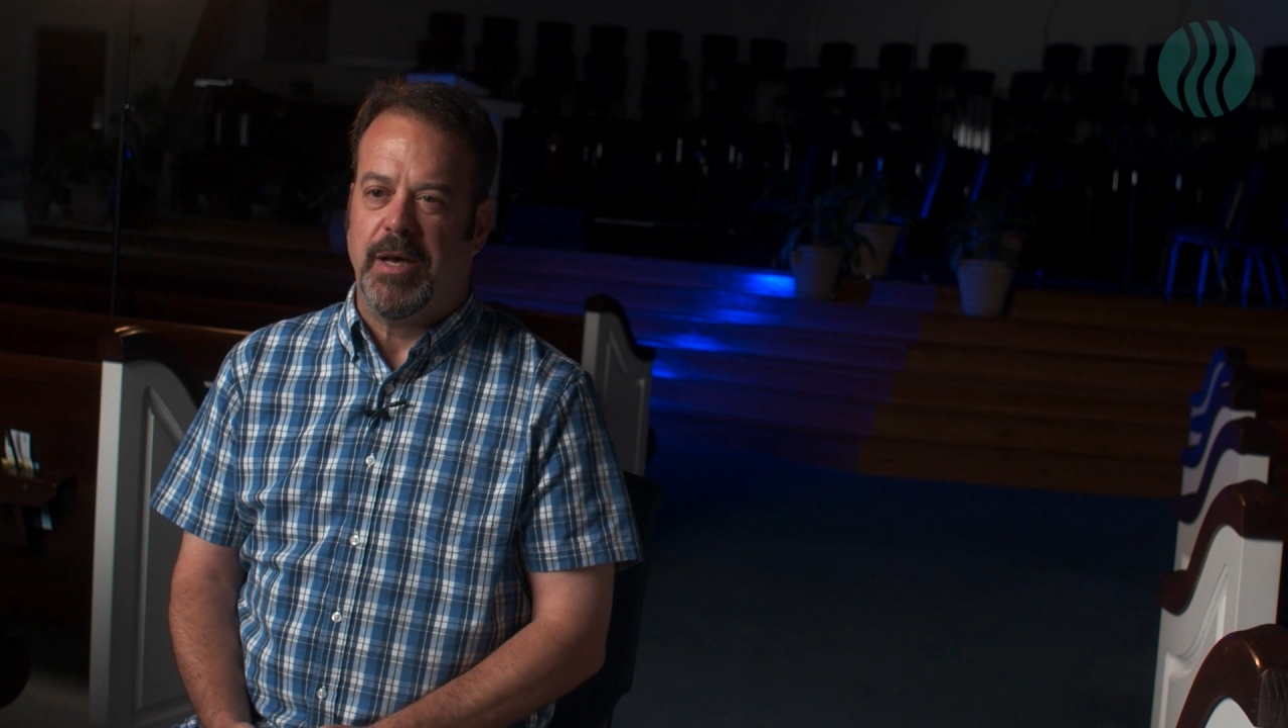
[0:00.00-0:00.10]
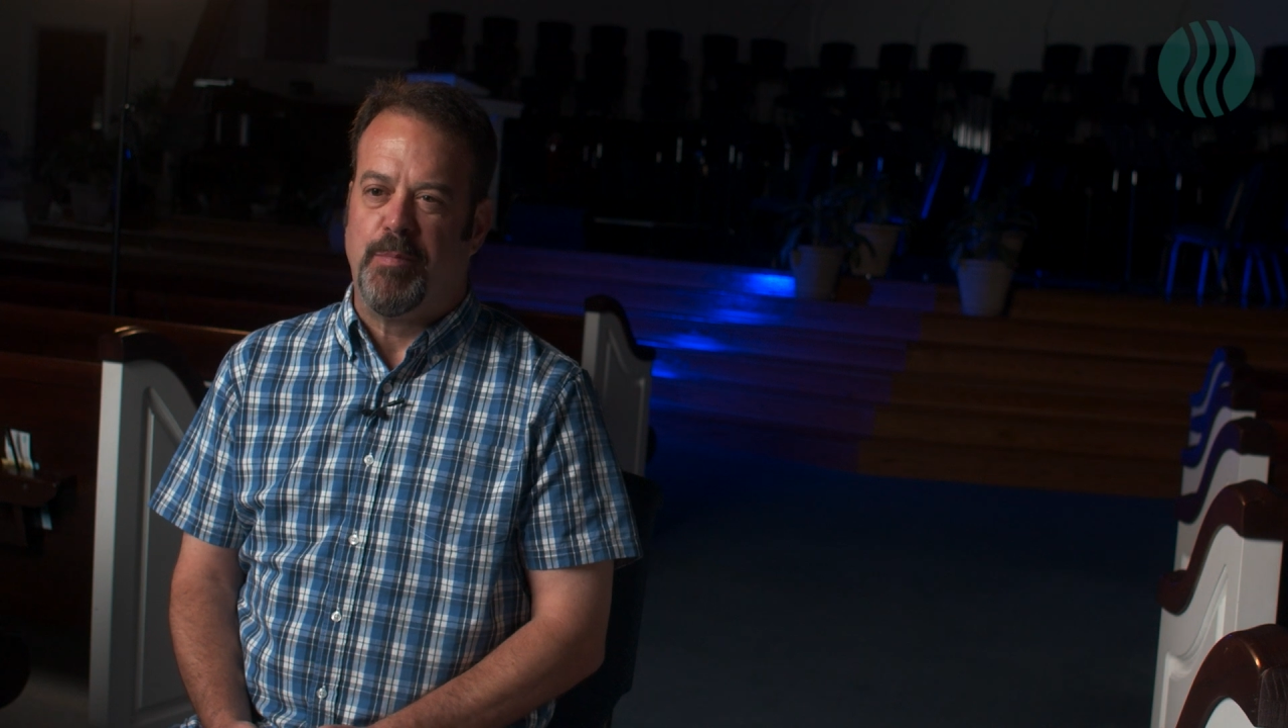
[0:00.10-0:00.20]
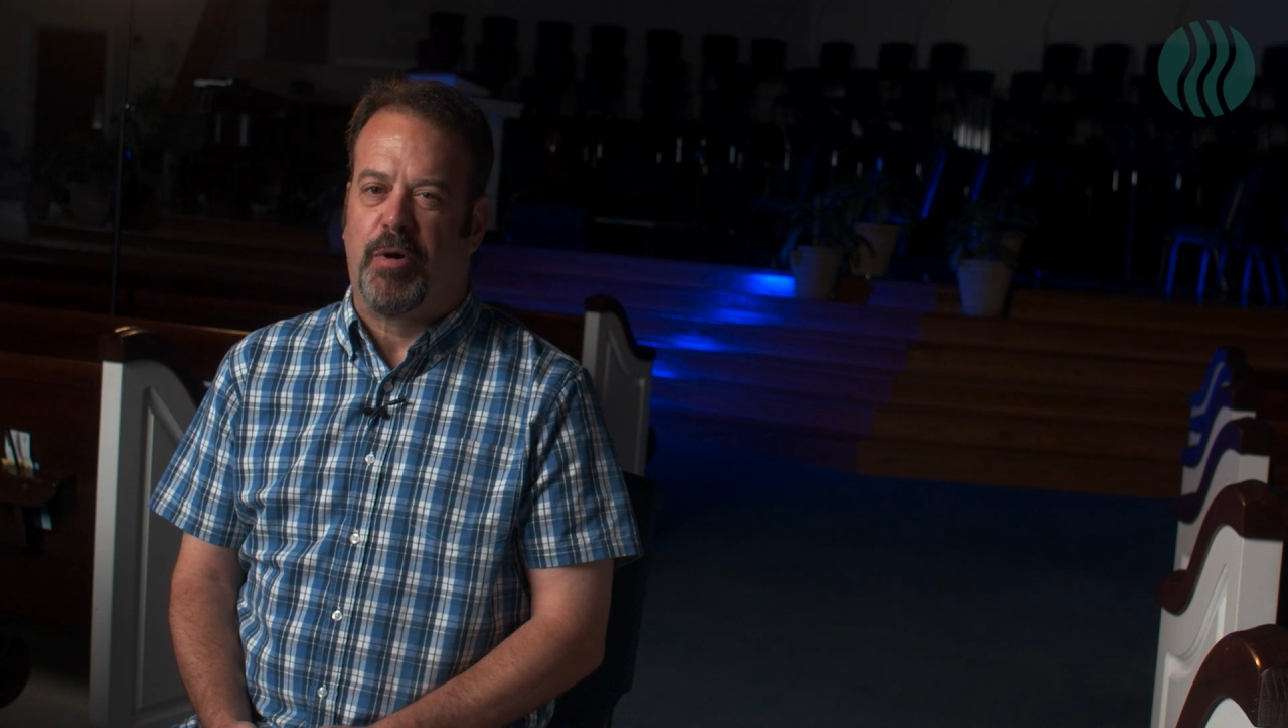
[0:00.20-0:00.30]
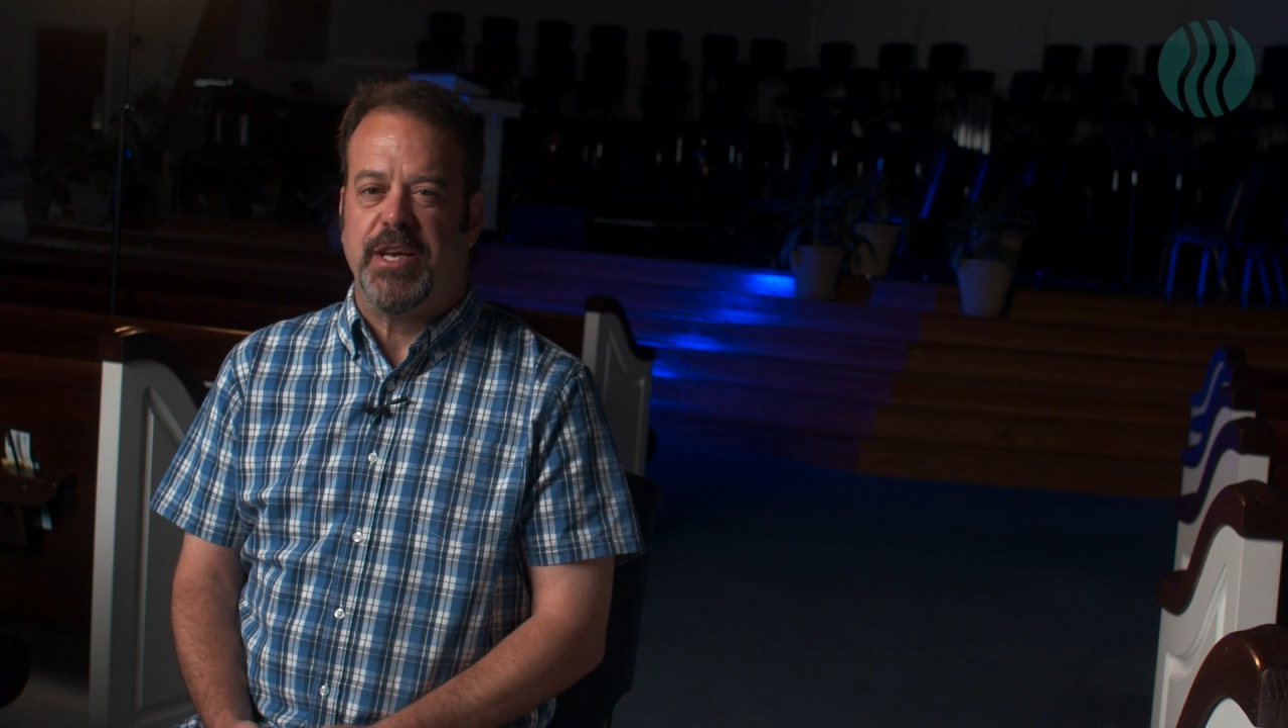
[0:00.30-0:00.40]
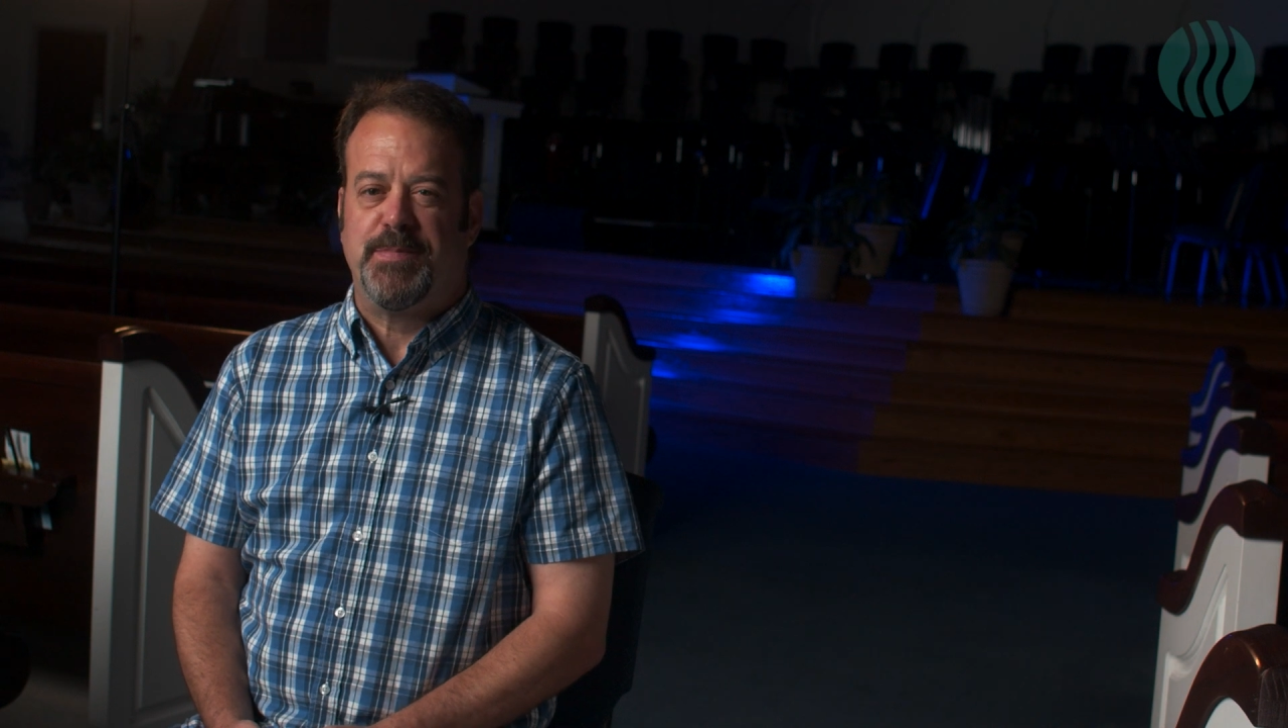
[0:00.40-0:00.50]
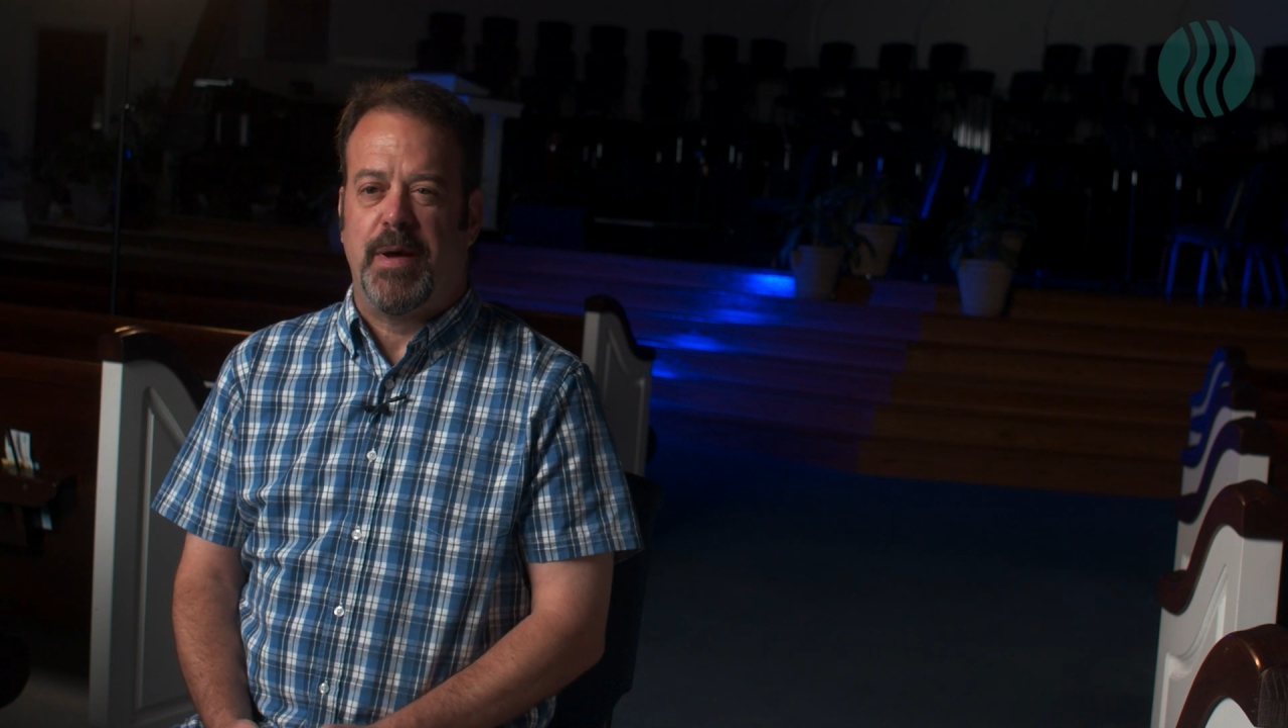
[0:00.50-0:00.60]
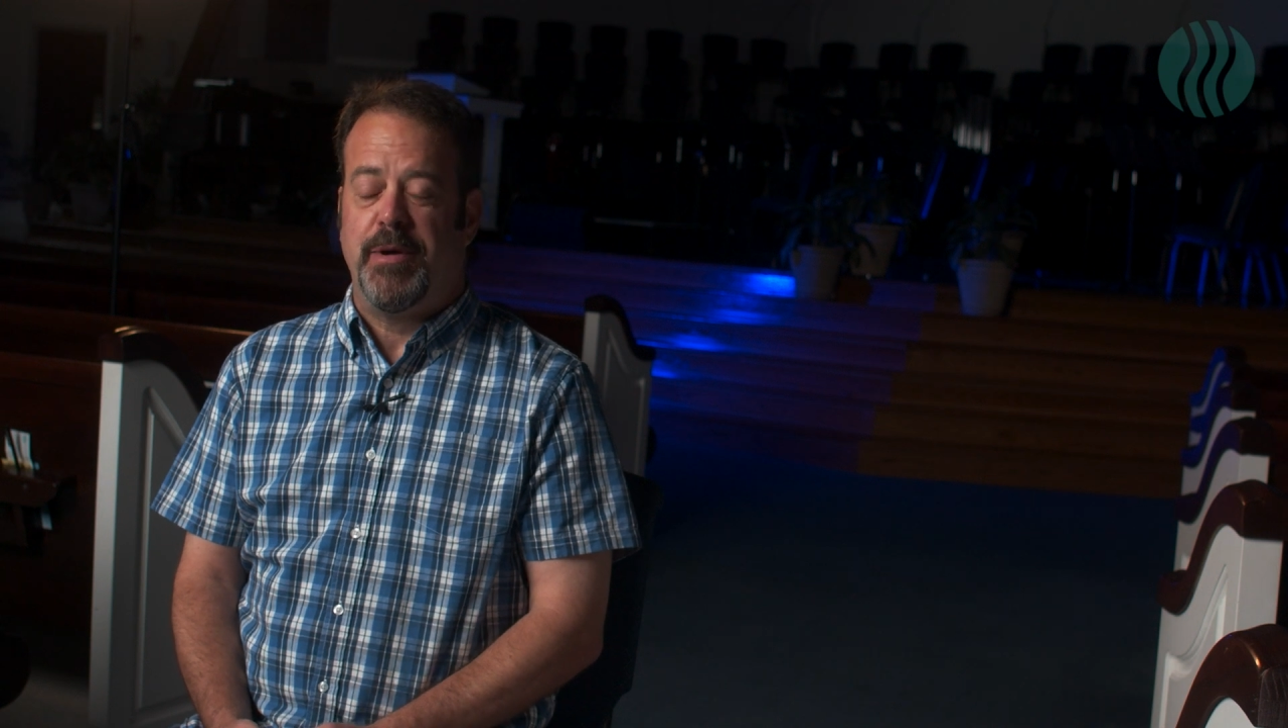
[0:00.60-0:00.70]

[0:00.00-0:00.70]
embraced